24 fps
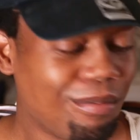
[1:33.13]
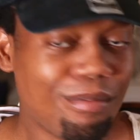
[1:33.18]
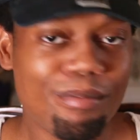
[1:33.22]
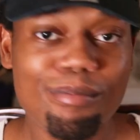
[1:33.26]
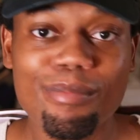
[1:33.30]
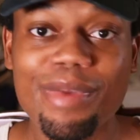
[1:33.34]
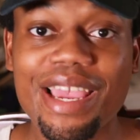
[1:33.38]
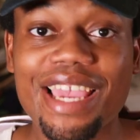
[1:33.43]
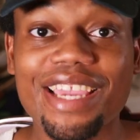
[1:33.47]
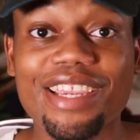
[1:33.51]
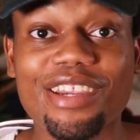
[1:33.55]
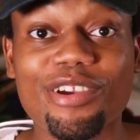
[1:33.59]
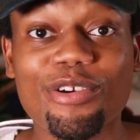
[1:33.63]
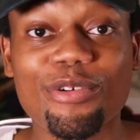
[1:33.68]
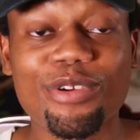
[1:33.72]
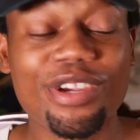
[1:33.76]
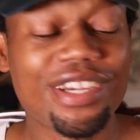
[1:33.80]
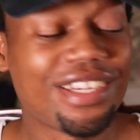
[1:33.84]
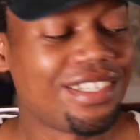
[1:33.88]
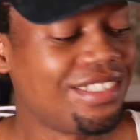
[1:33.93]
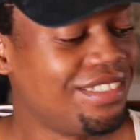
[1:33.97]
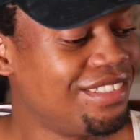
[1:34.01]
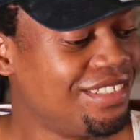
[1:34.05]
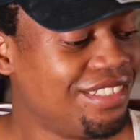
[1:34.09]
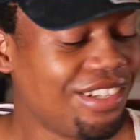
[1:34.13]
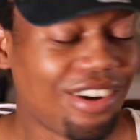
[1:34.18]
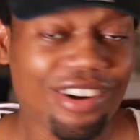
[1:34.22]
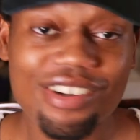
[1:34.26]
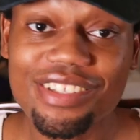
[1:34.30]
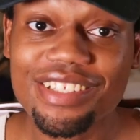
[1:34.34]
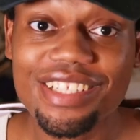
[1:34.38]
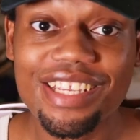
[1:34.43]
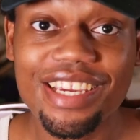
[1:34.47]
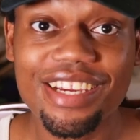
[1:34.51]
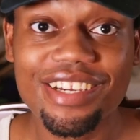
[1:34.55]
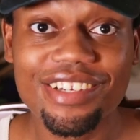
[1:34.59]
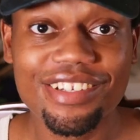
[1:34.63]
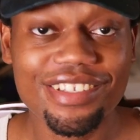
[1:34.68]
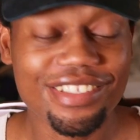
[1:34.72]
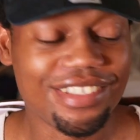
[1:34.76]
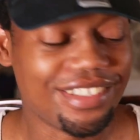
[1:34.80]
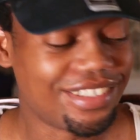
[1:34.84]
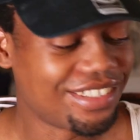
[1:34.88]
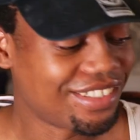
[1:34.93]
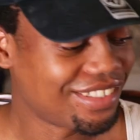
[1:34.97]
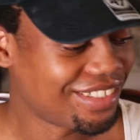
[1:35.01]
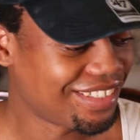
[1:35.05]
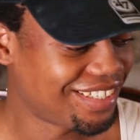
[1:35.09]
Man, Korea done there, you
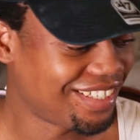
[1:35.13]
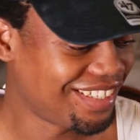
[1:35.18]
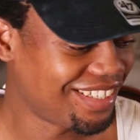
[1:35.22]
know.